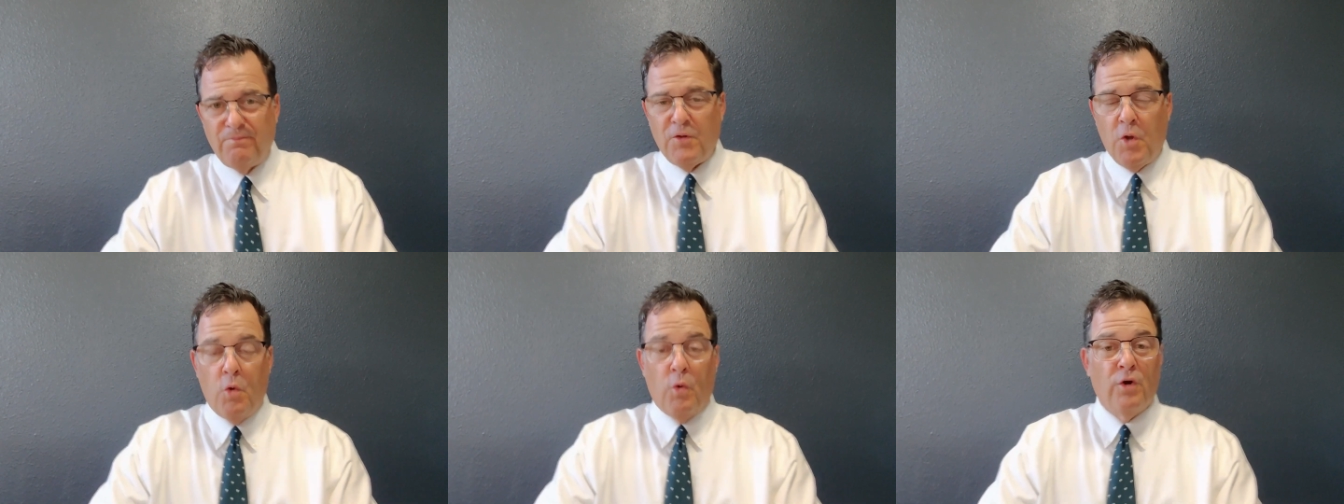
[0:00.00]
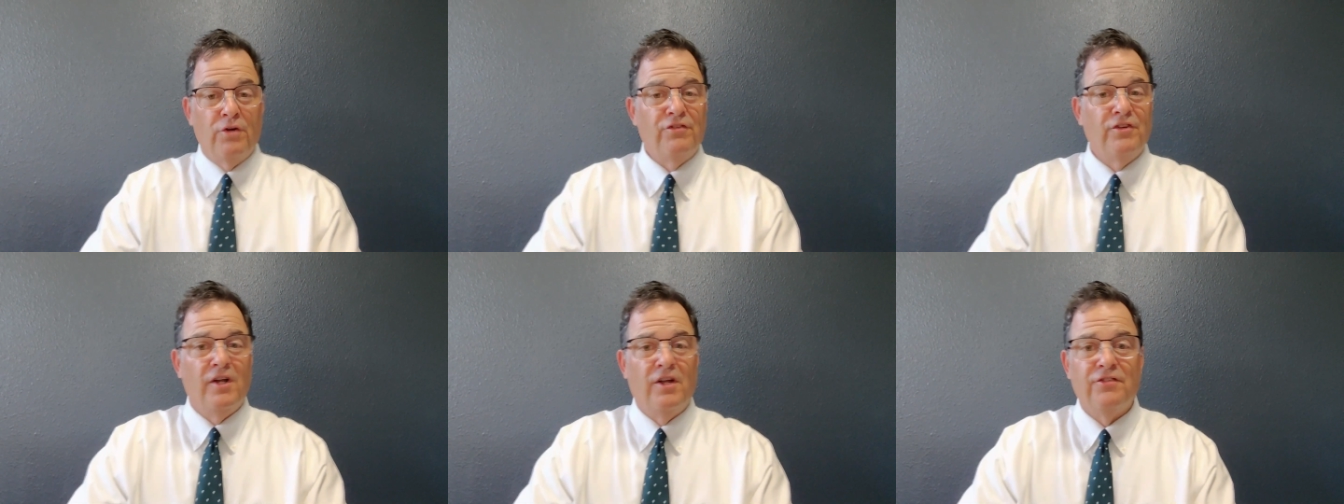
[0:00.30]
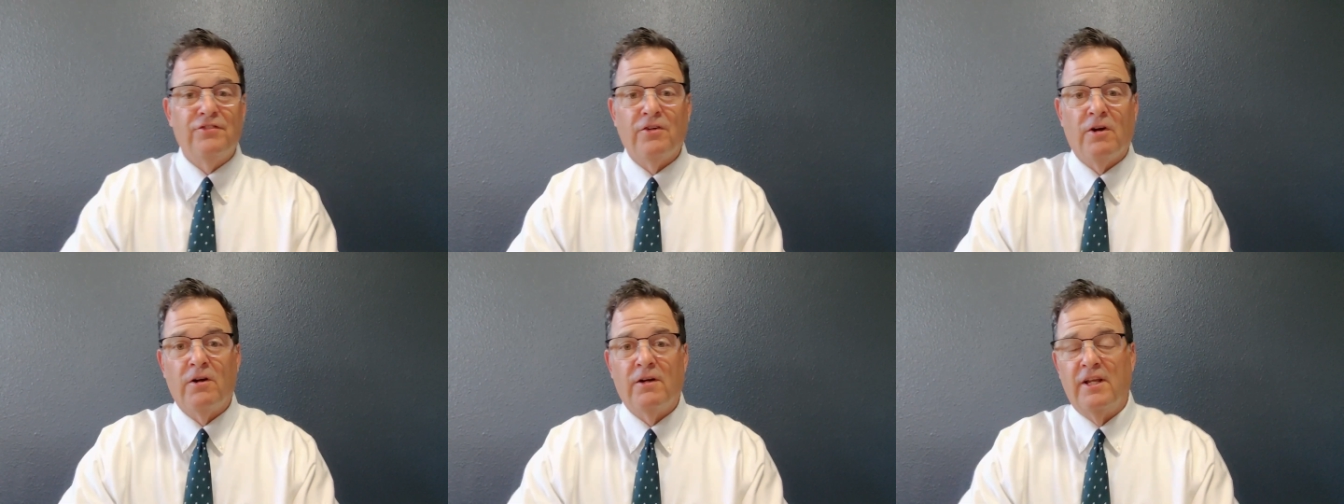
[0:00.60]
Where does it all
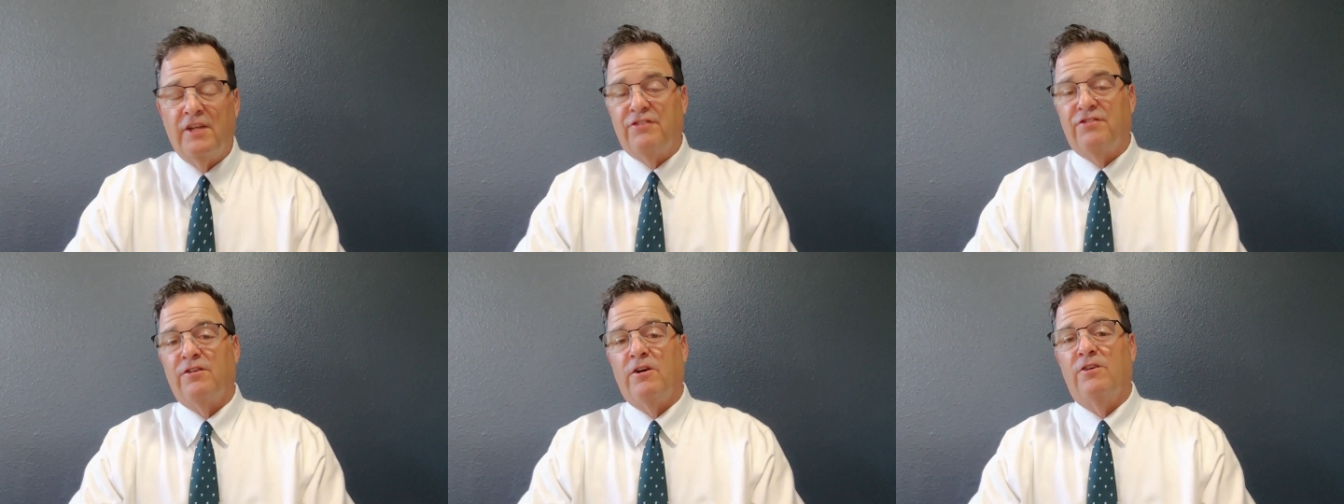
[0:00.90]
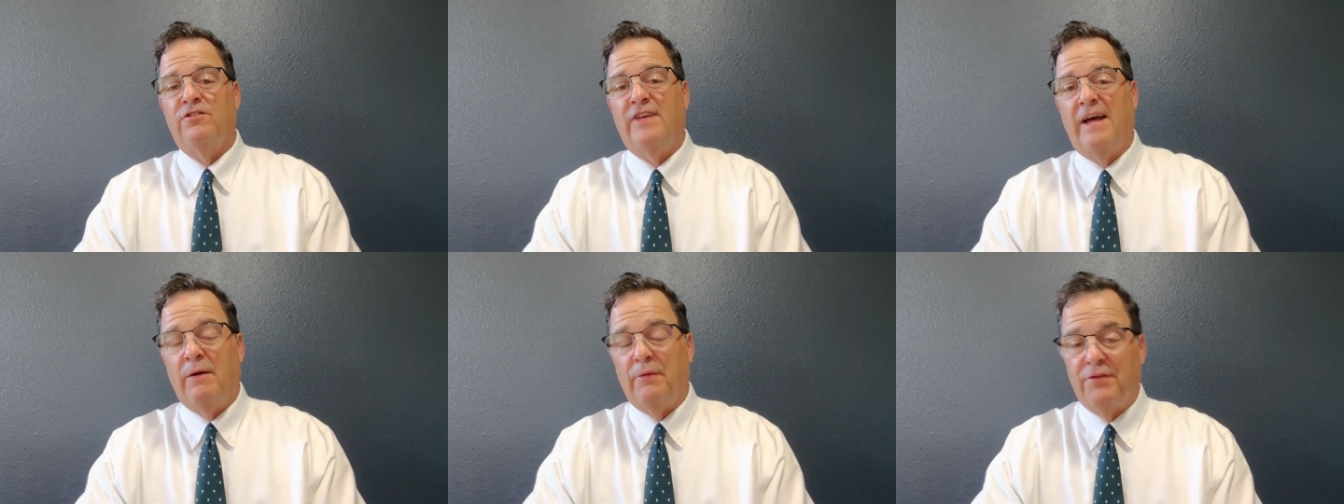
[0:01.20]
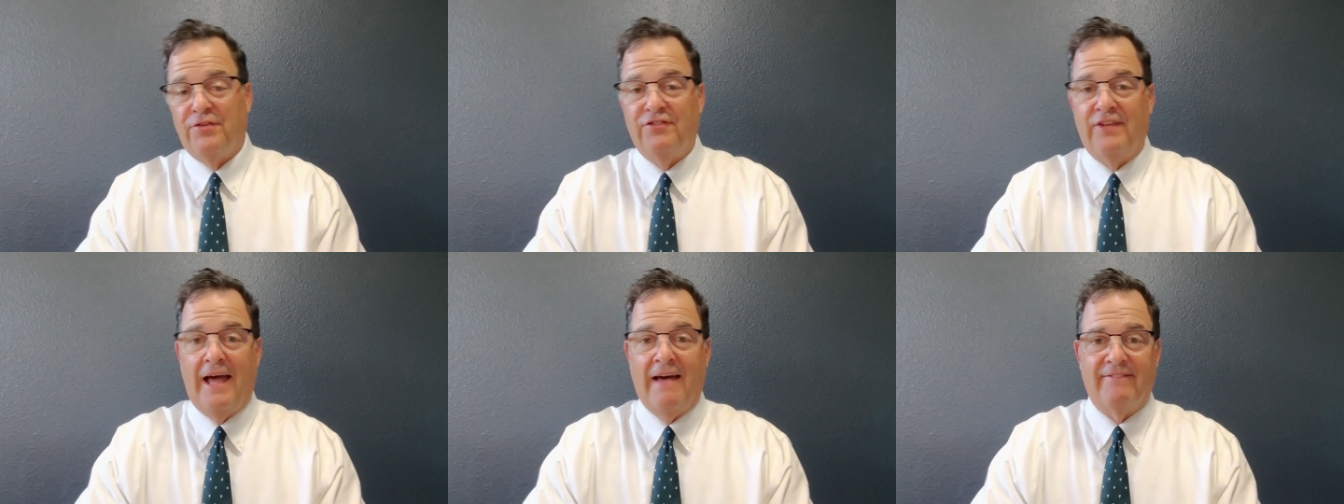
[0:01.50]
start? It starts out
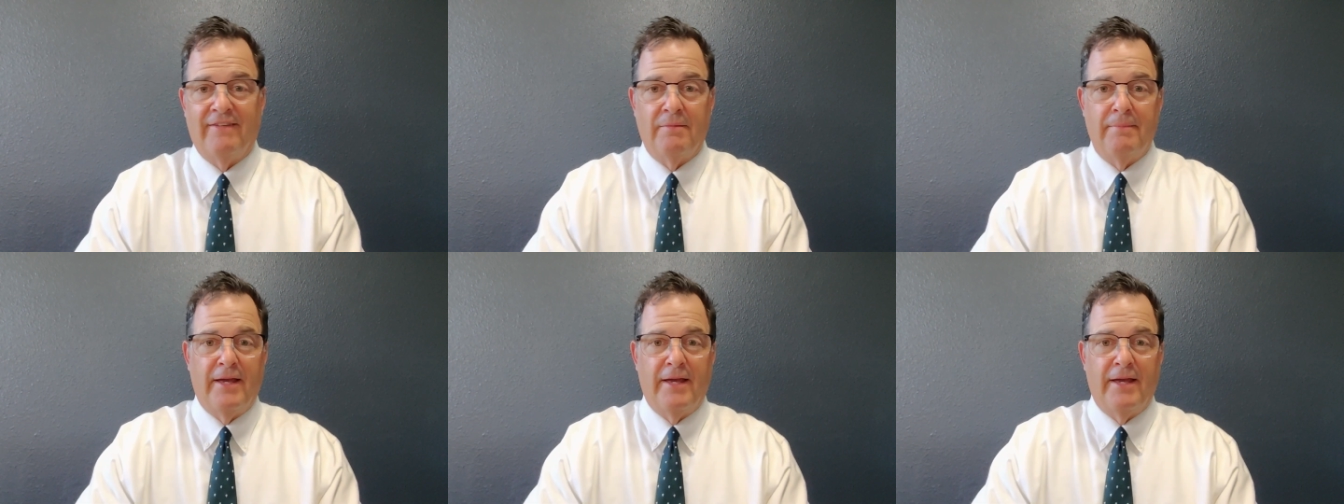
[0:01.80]
with staffing,